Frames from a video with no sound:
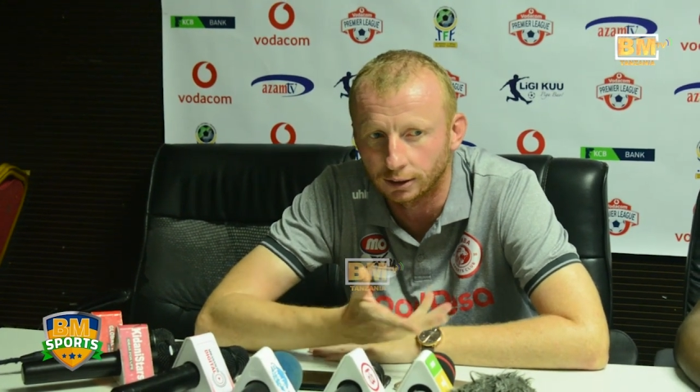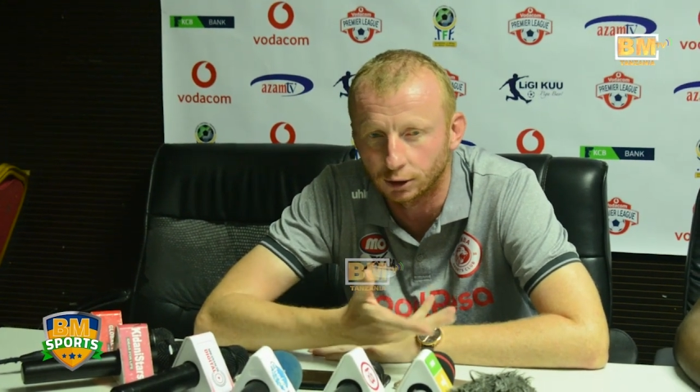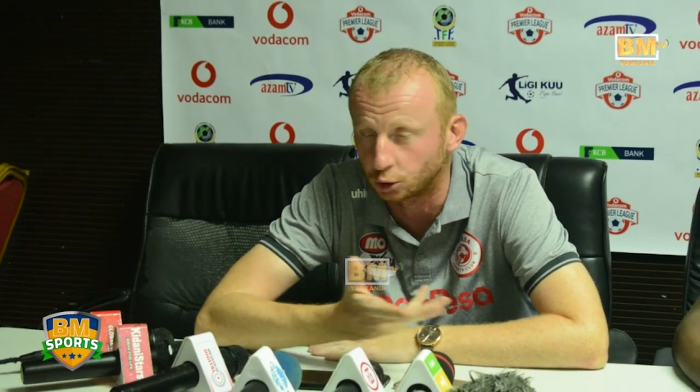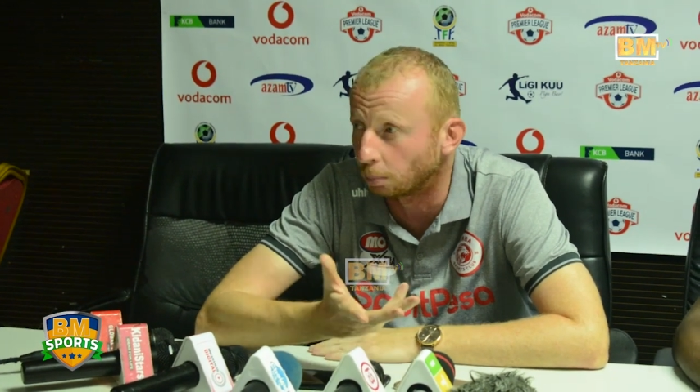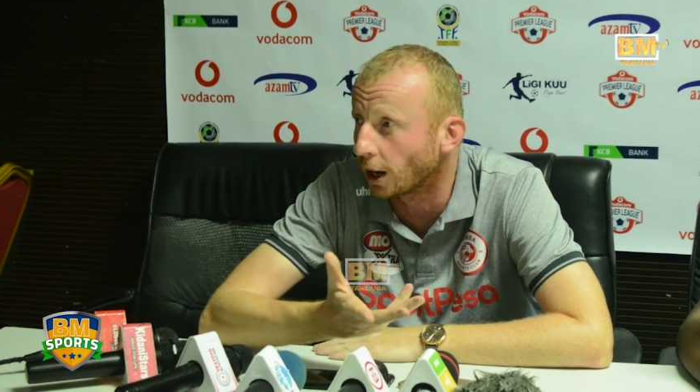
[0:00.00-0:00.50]

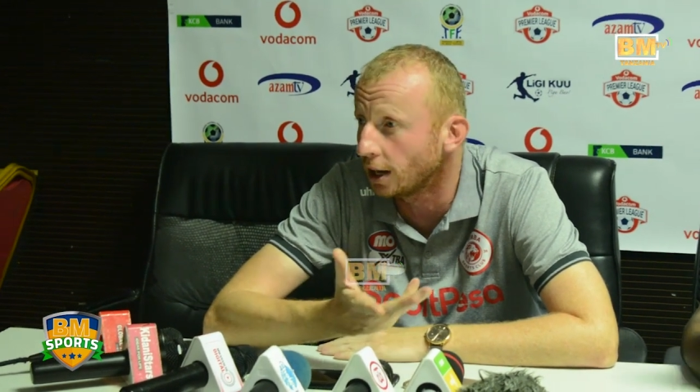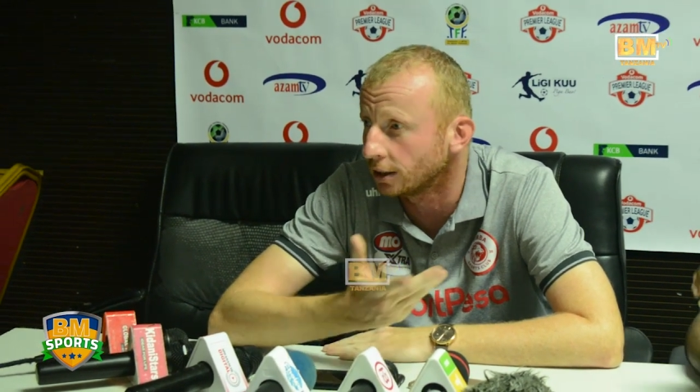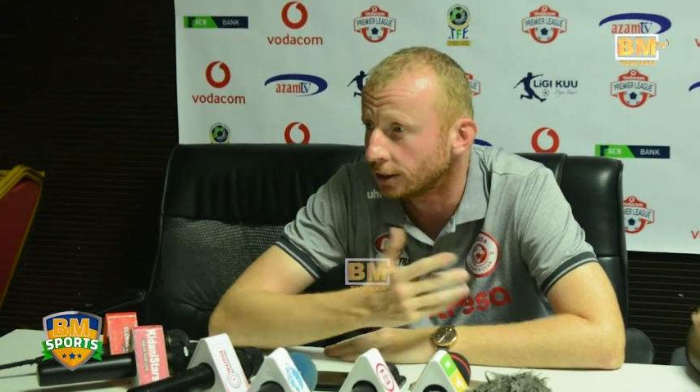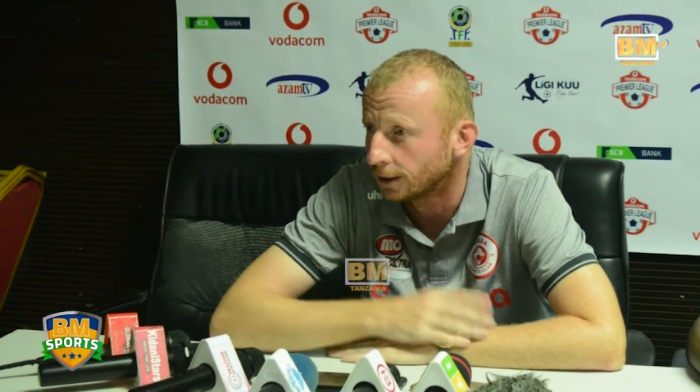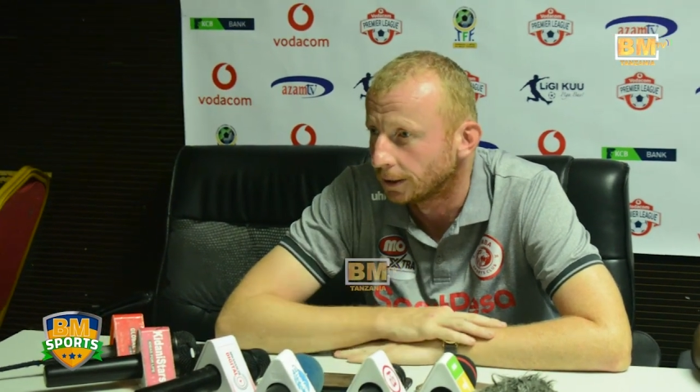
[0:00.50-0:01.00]
supply,
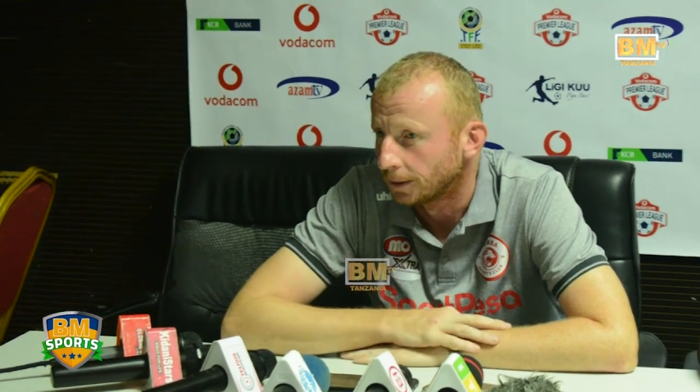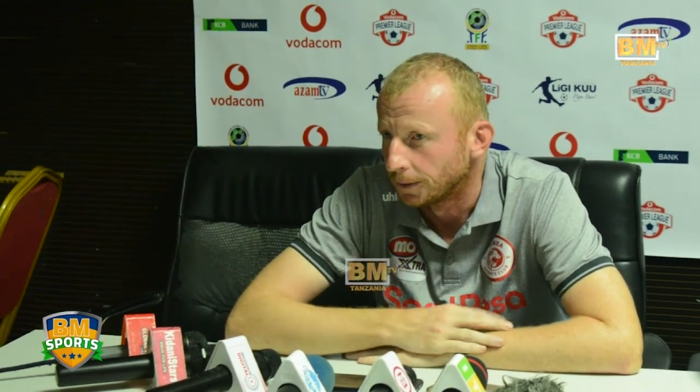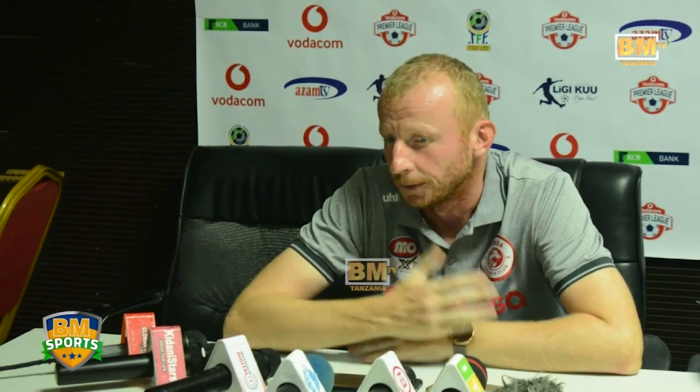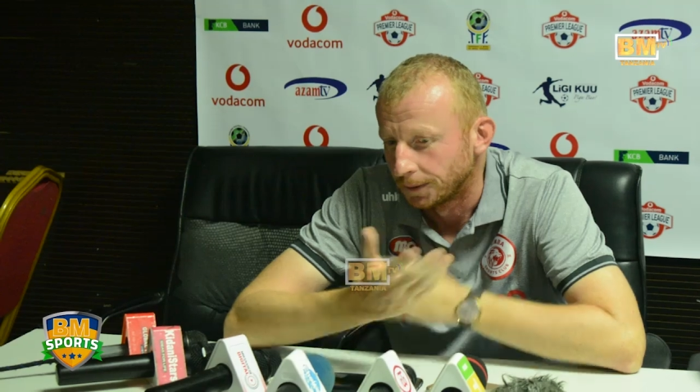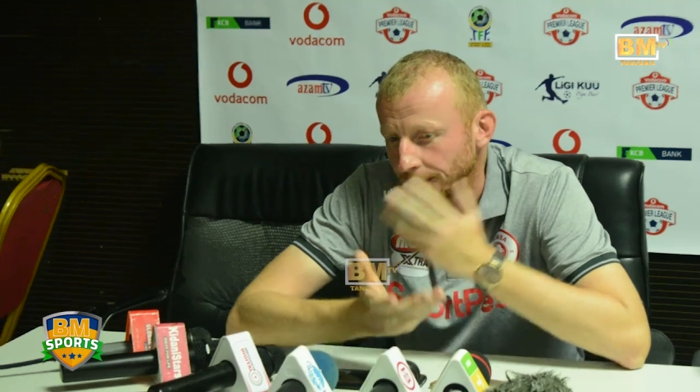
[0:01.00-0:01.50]

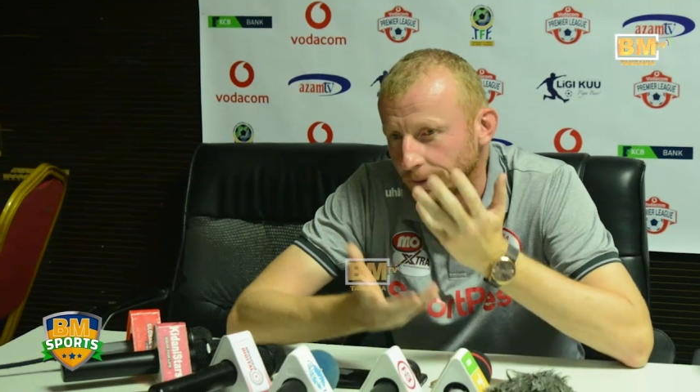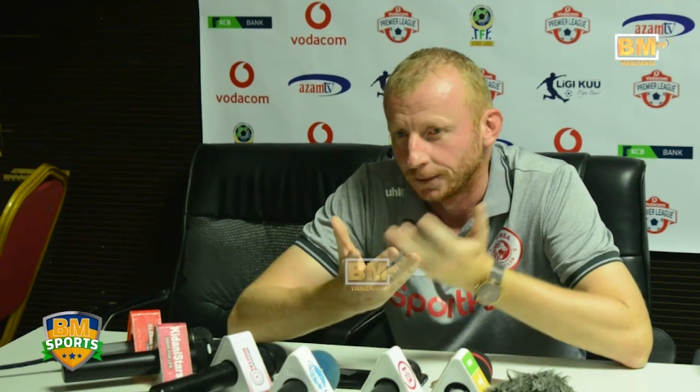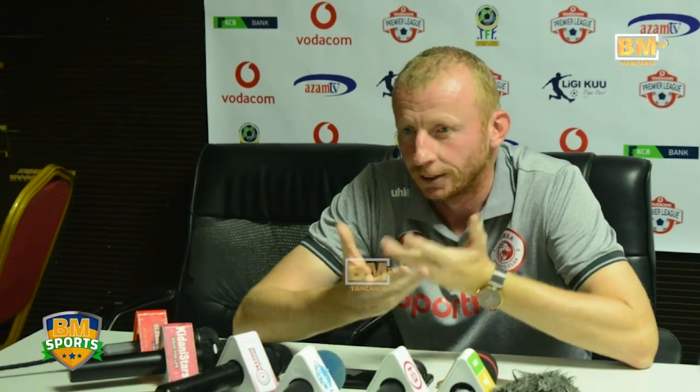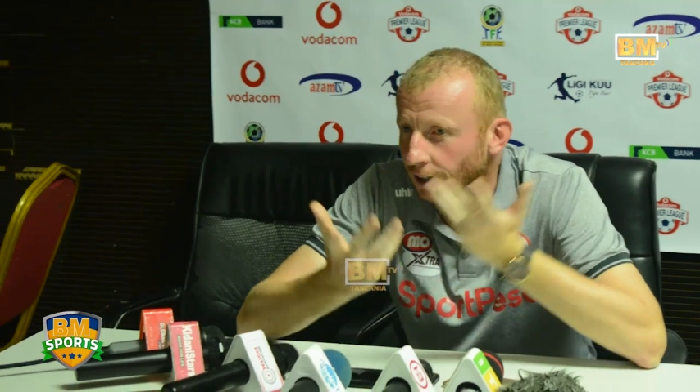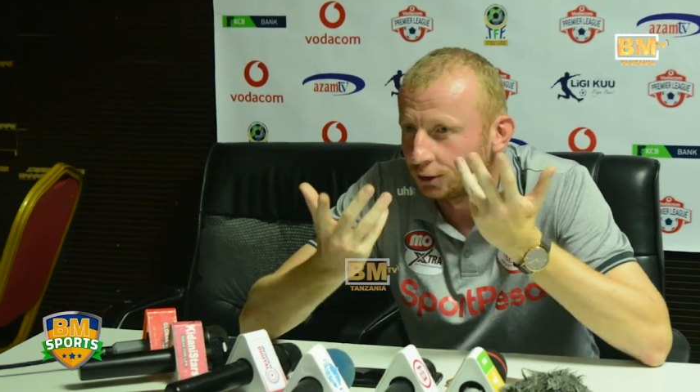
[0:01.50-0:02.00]

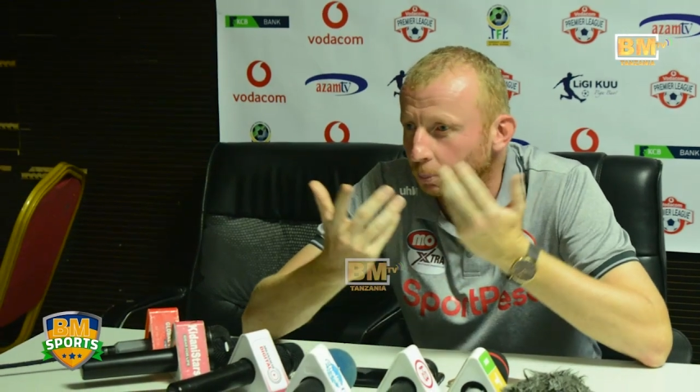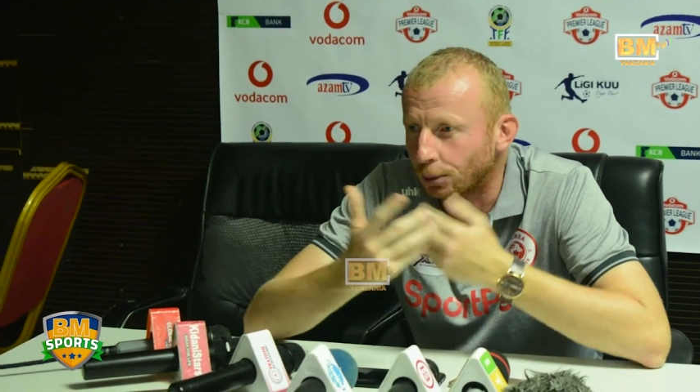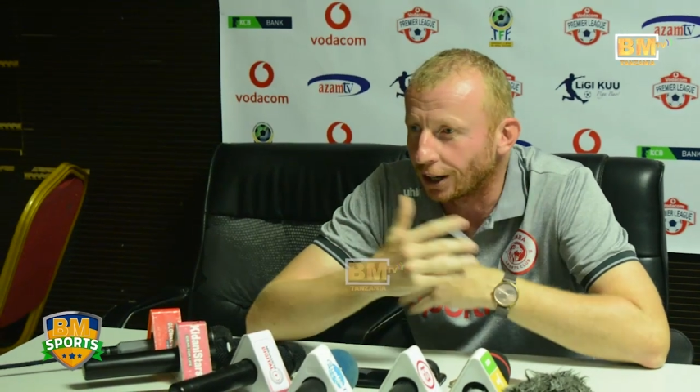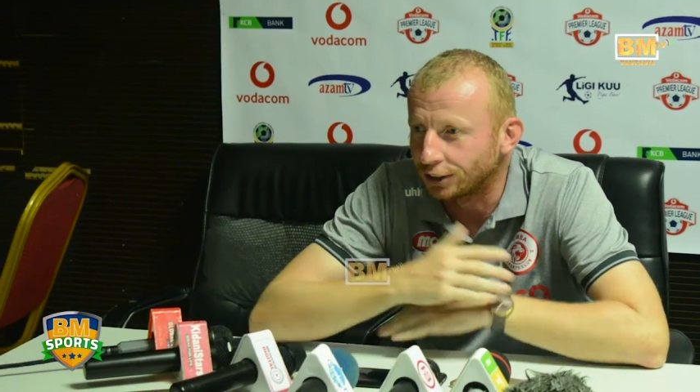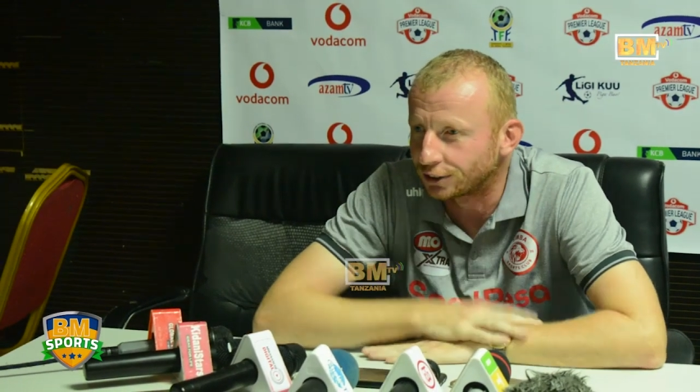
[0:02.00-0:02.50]
and the
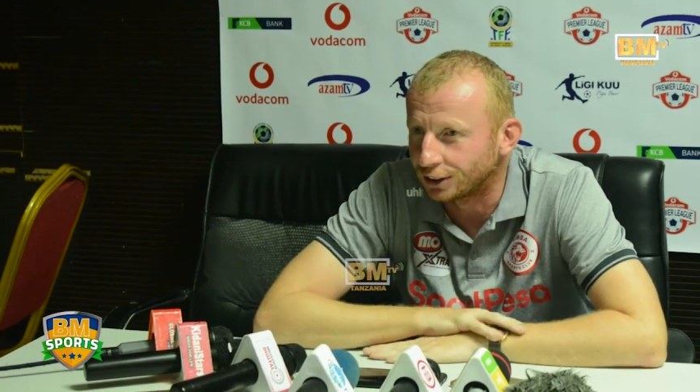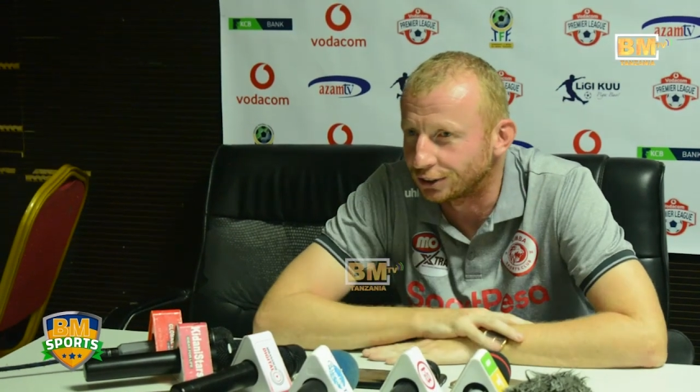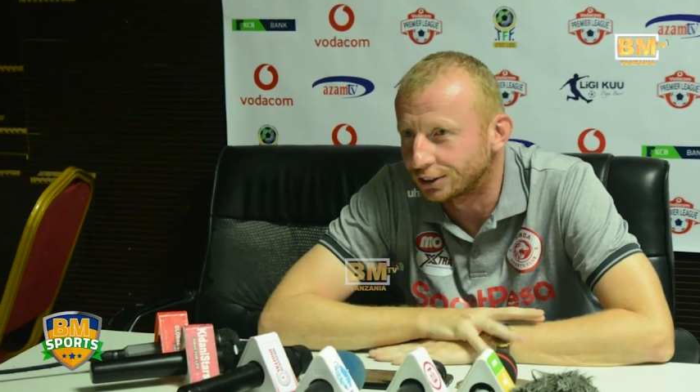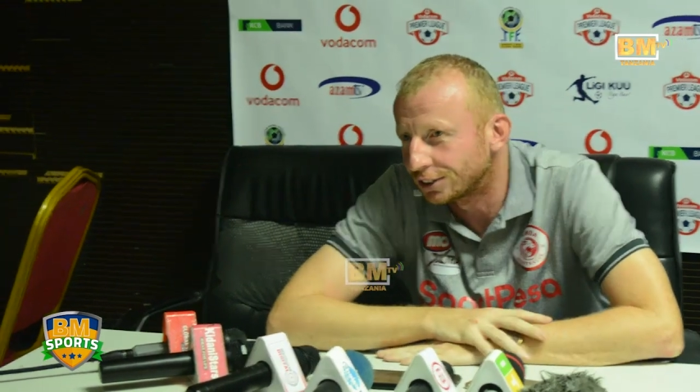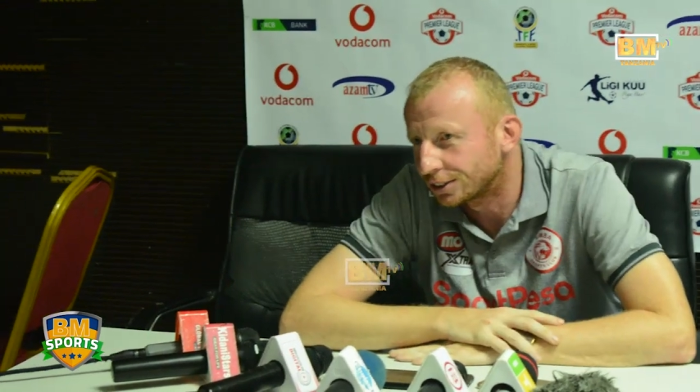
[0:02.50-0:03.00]
price
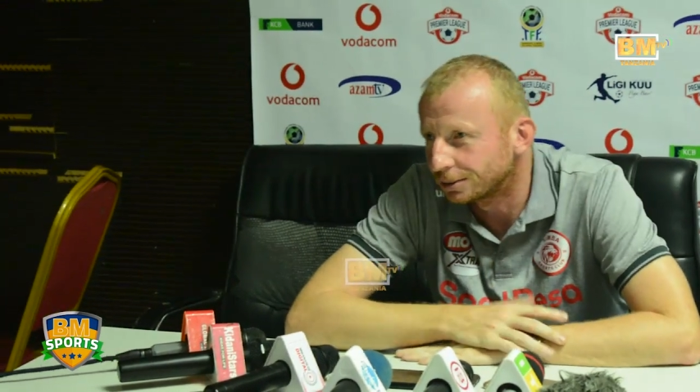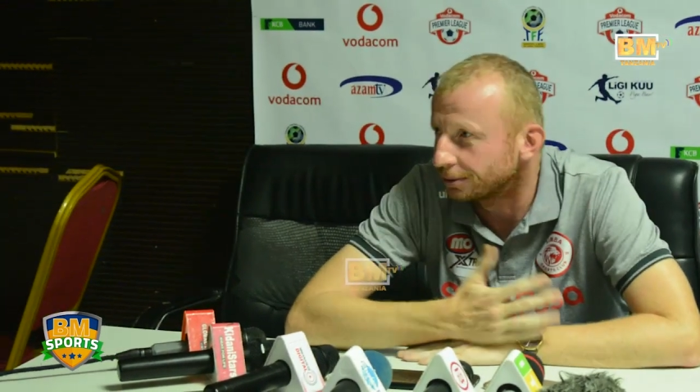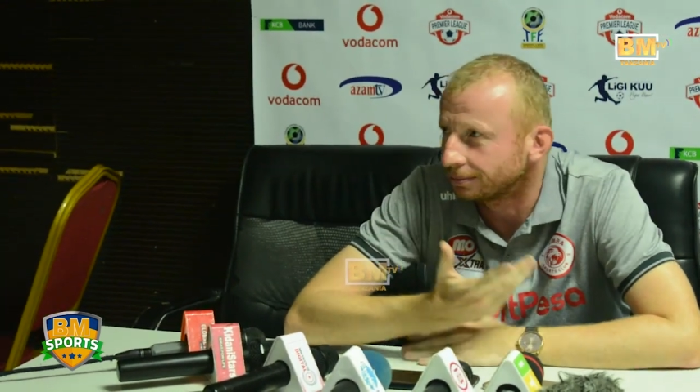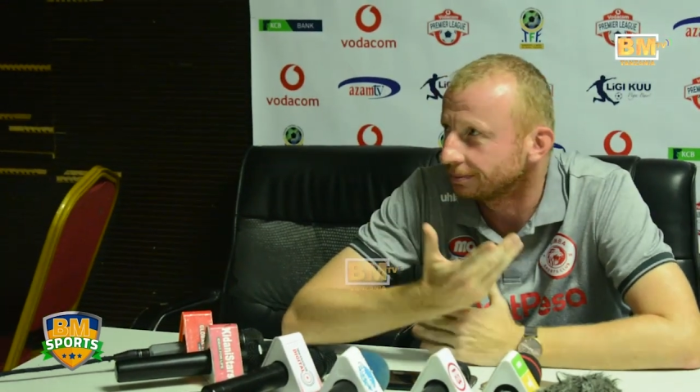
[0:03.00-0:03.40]
is